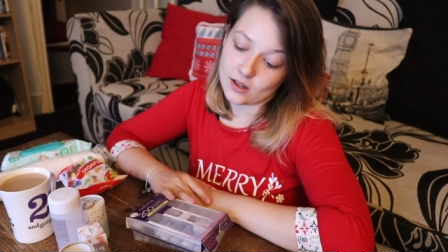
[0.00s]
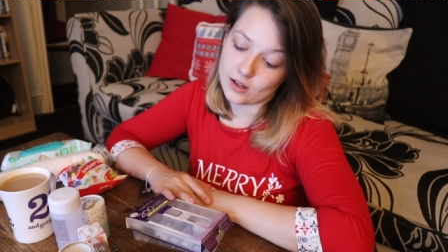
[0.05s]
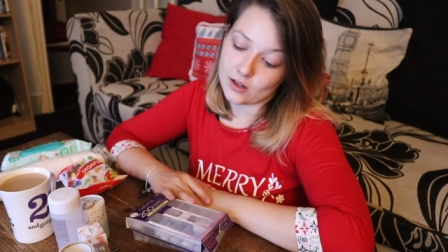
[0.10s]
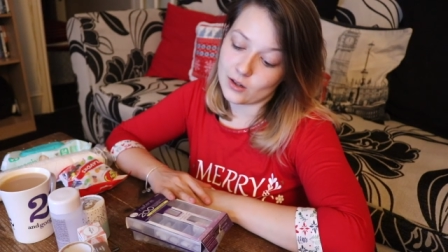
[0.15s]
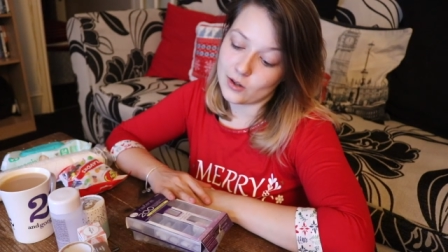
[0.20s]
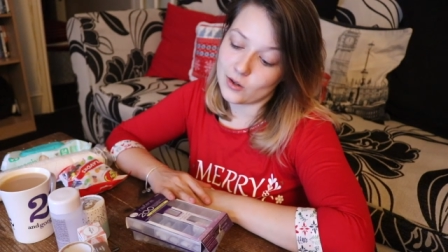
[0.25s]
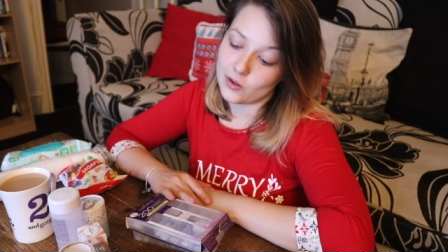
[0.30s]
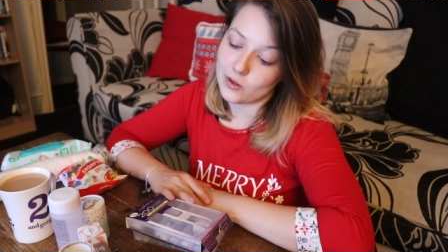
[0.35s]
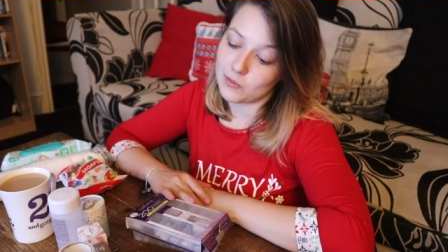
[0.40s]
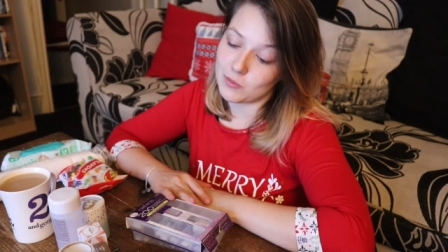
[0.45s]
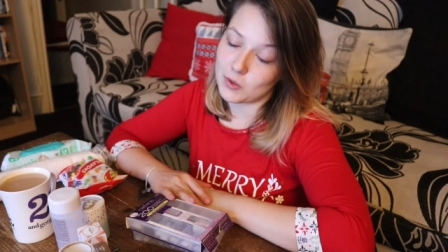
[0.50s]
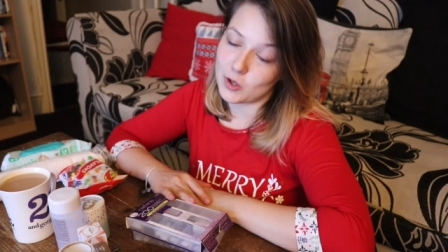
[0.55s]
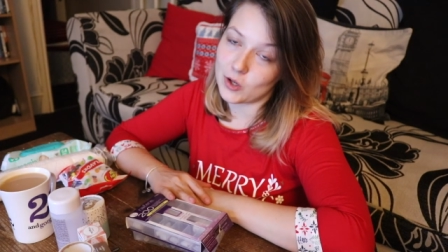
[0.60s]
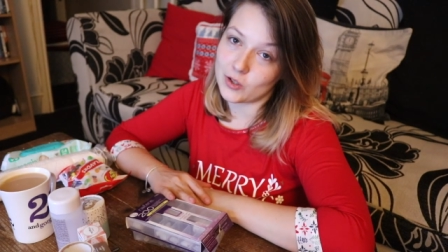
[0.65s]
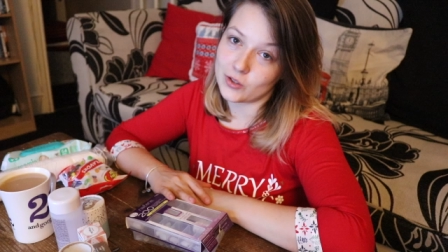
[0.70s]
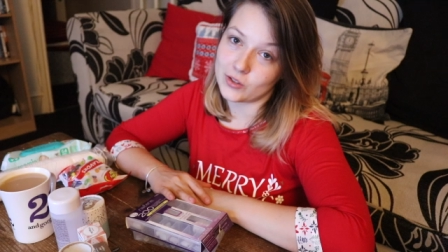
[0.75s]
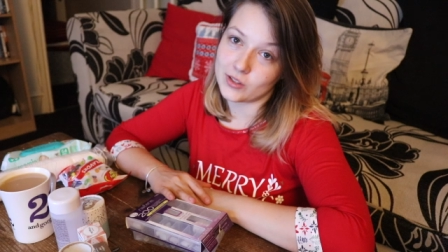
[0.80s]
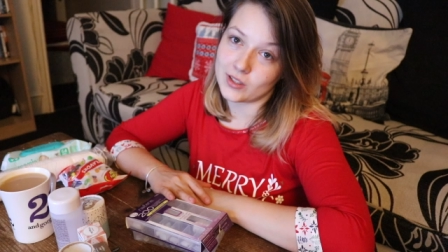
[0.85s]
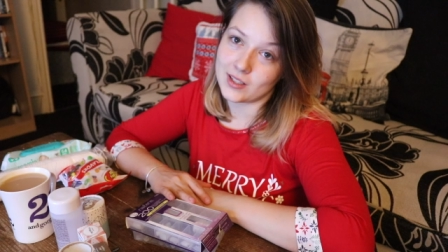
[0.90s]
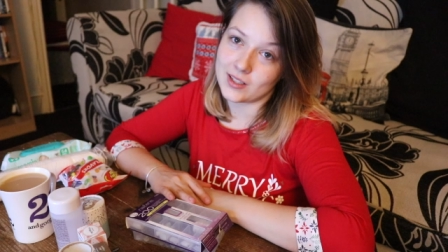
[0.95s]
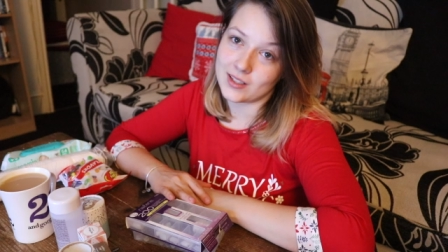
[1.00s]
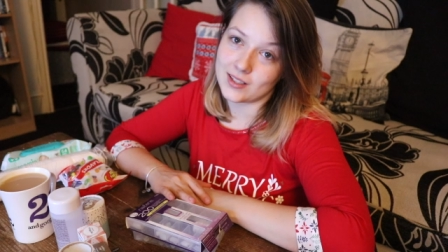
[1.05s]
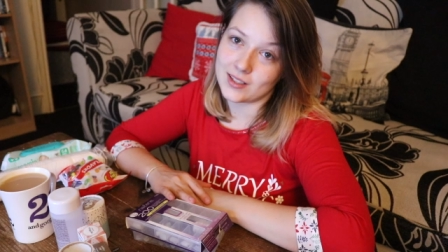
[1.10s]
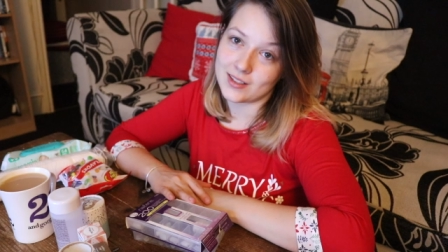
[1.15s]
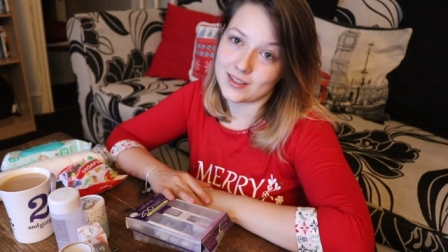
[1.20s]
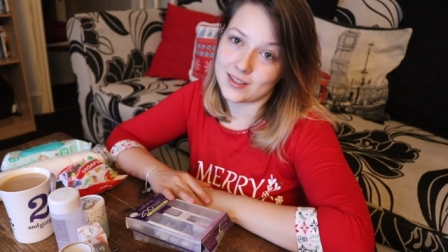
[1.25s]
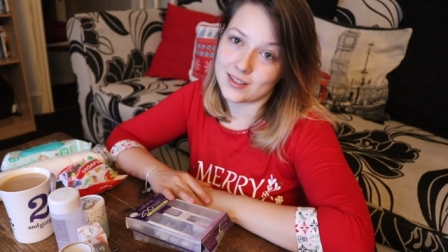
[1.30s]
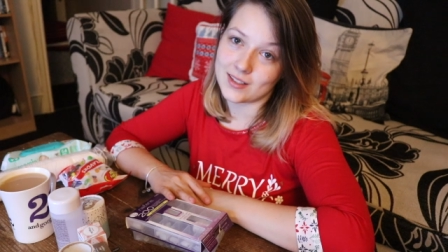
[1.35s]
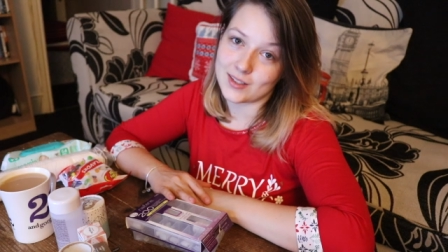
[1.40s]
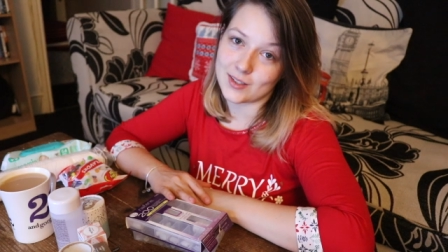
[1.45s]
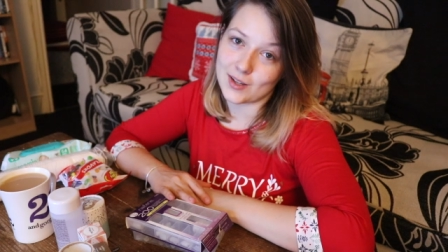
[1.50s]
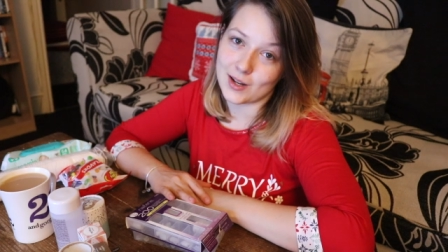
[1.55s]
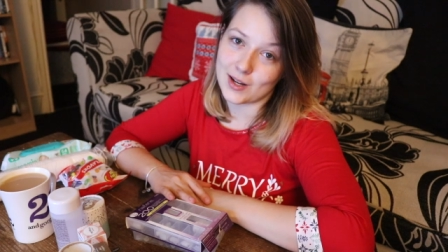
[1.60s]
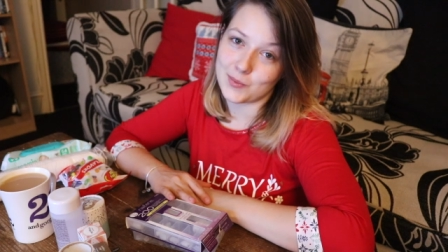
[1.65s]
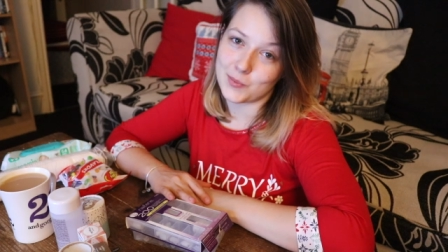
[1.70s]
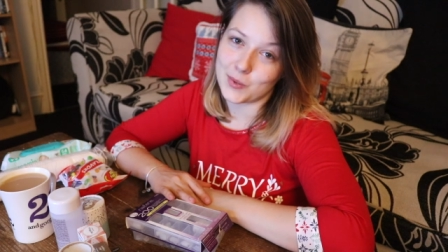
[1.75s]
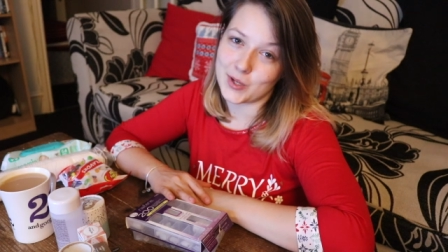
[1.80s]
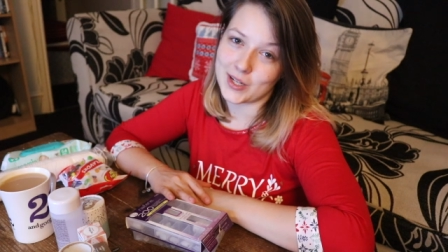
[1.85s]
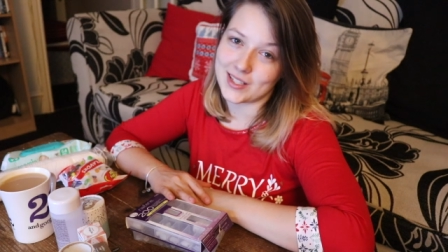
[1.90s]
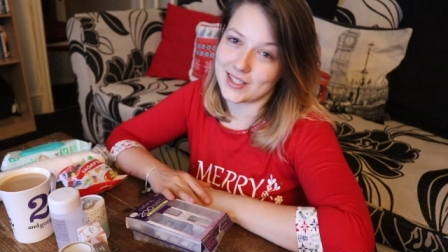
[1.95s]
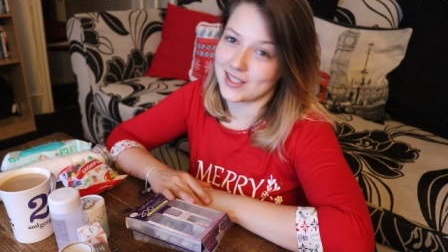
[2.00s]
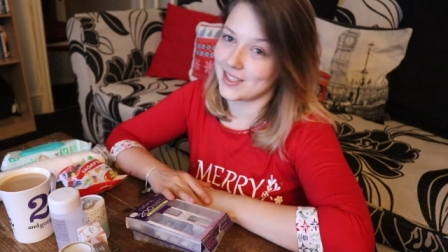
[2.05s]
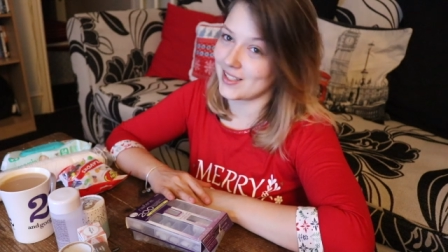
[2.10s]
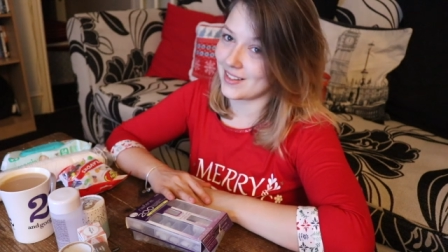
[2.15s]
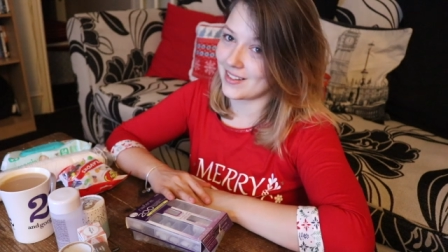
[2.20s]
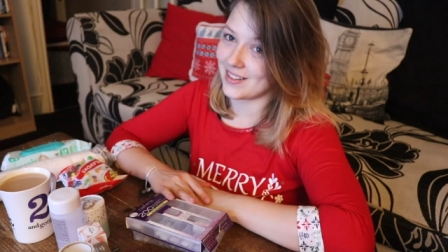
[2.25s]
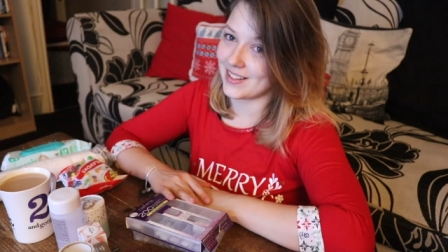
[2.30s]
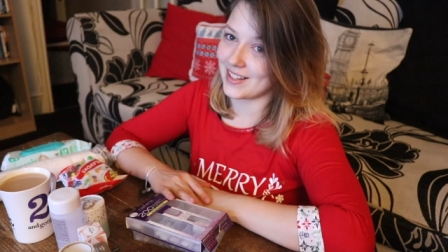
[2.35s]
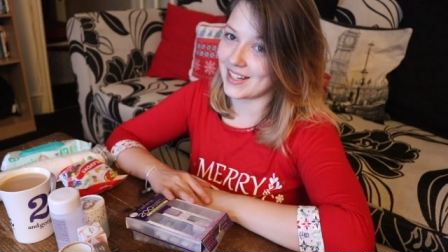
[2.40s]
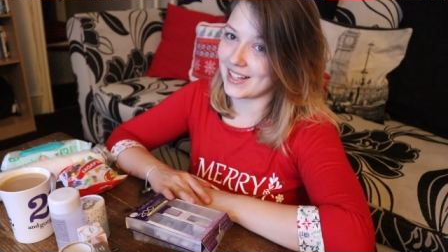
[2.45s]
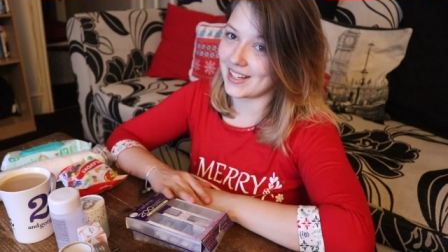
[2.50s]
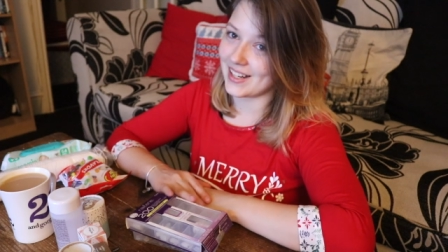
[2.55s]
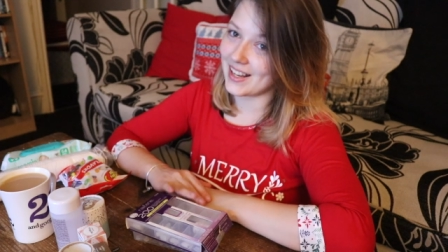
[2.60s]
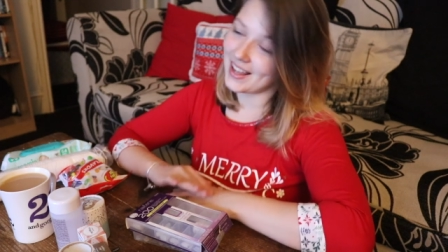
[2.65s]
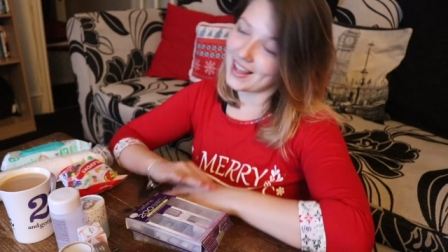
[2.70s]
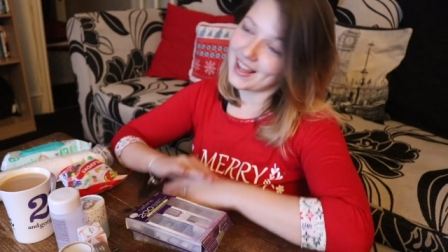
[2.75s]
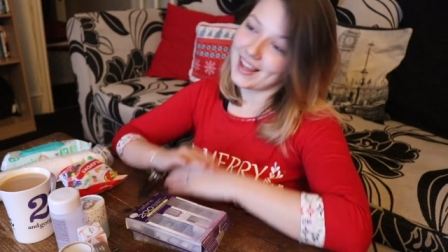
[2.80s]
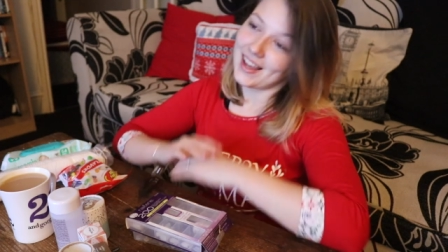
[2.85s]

glue them on, design a pretty design